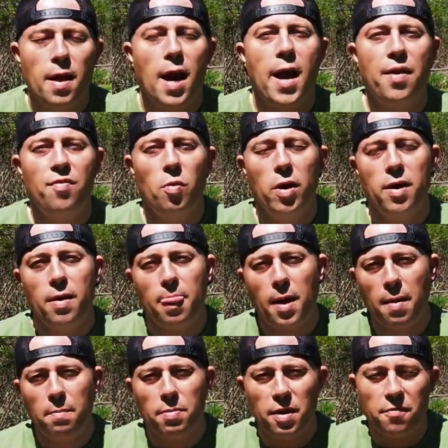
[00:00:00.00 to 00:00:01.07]
Hi everyone,
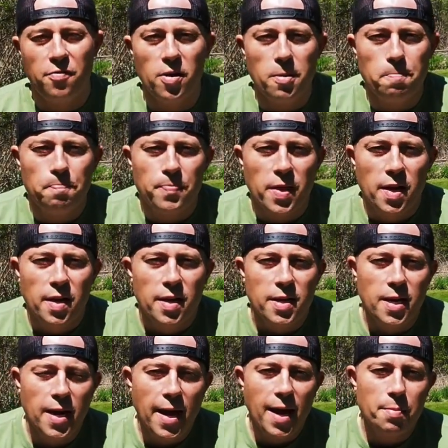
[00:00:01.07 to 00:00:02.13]
I'm Bigfoot.
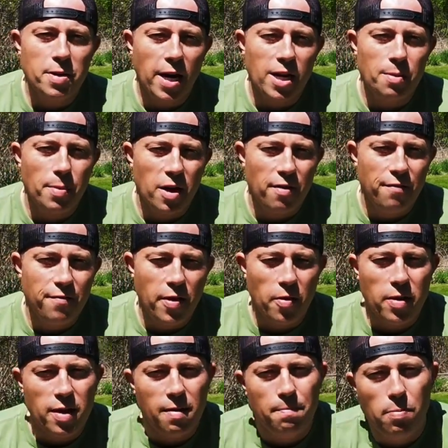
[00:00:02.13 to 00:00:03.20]
Today I'm talking about a
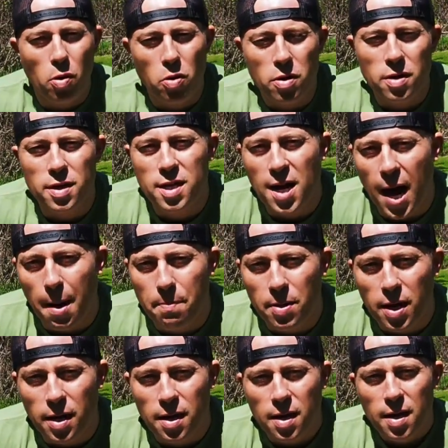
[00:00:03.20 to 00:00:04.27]
very important
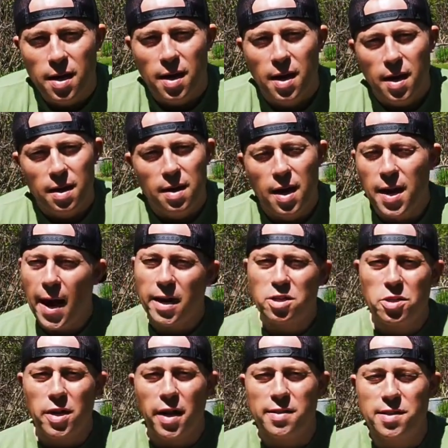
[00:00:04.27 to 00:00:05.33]
topic, and
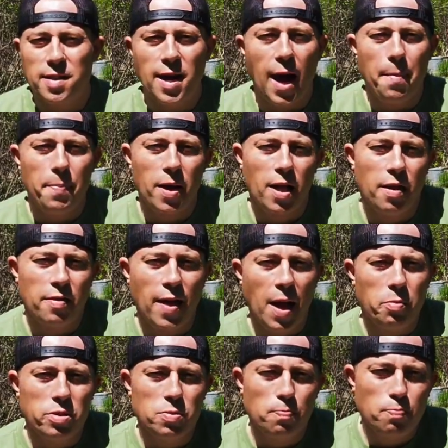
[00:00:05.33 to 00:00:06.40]
actually it's a topic
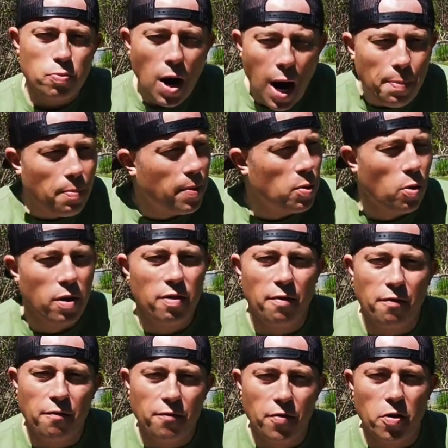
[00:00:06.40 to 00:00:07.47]
that was probably one of the
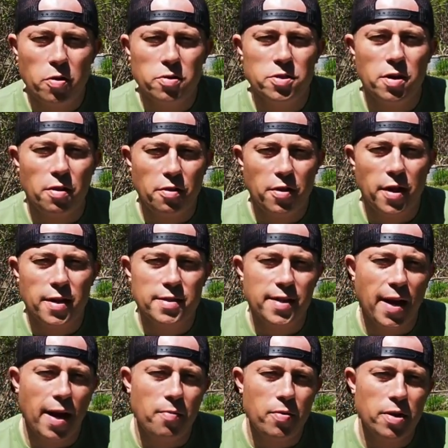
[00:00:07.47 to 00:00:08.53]
first things
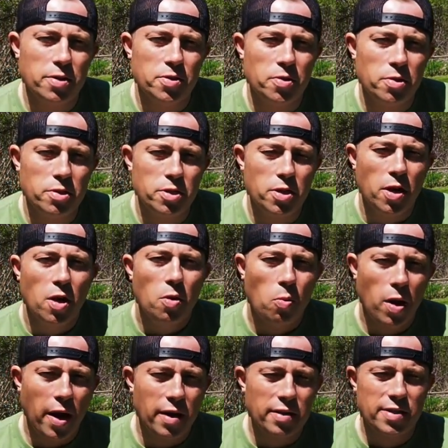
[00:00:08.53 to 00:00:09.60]
that I researched
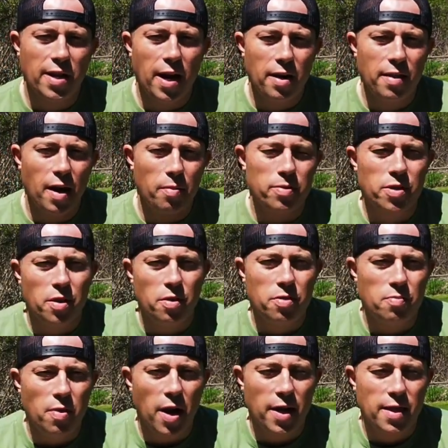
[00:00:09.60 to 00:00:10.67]
when I decided that I was going to
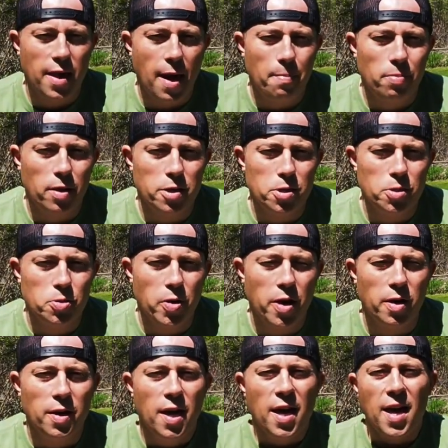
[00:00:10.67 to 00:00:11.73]
thru-hike the Appalachian Trail,